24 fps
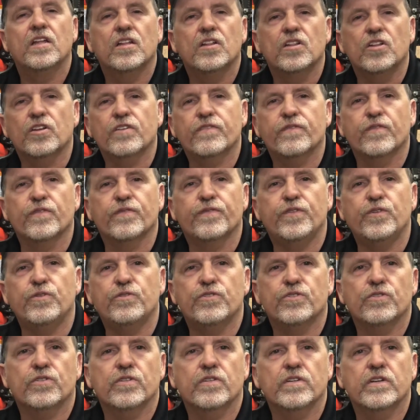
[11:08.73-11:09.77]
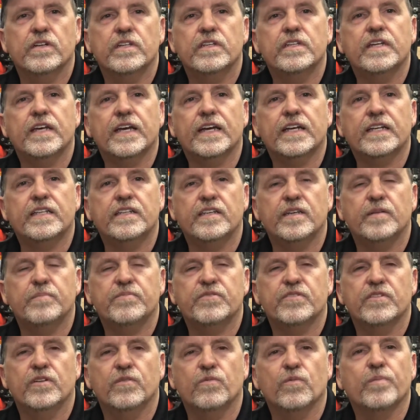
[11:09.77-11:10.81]
Look for future tech
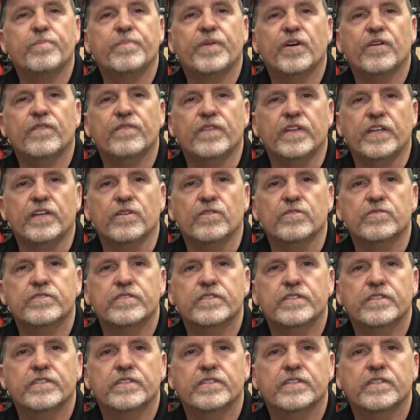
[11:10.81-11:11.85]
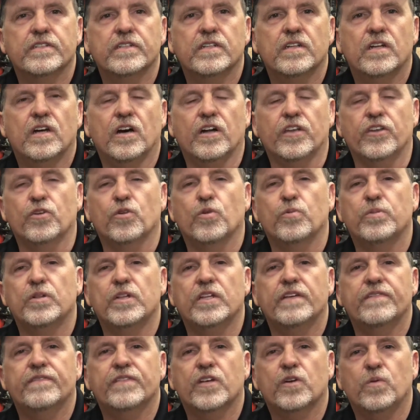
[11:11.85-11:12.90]
tips and repair videos on
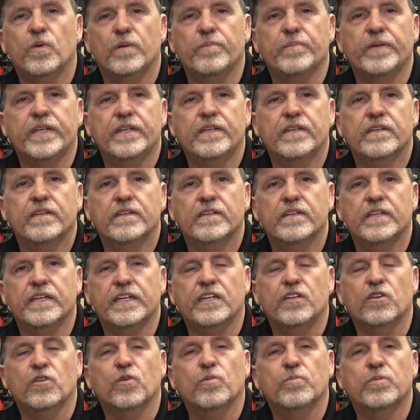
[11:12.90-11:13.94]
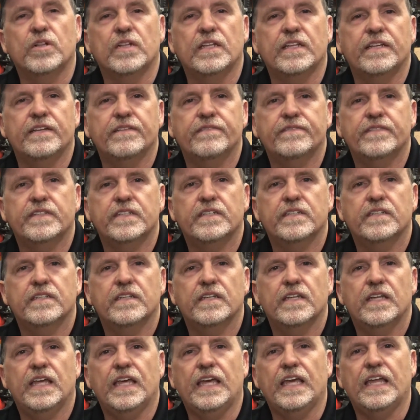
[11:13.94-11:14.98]
Noblelift equipment at
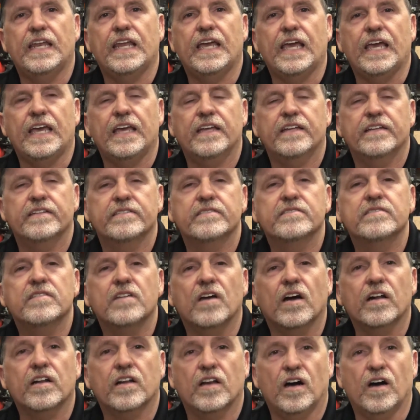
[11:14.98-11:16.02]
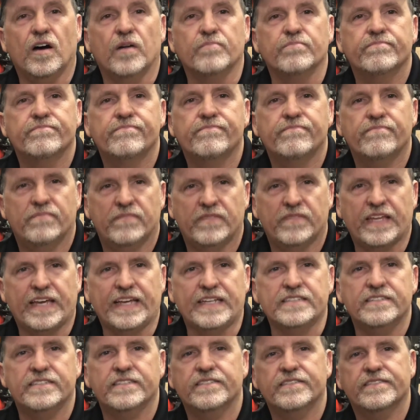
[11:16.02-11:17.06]
nobleliftna.com.
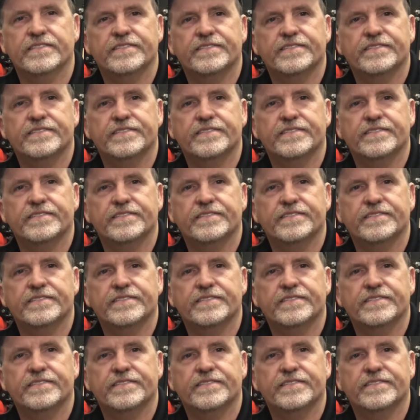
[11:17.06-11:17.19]
Thanks.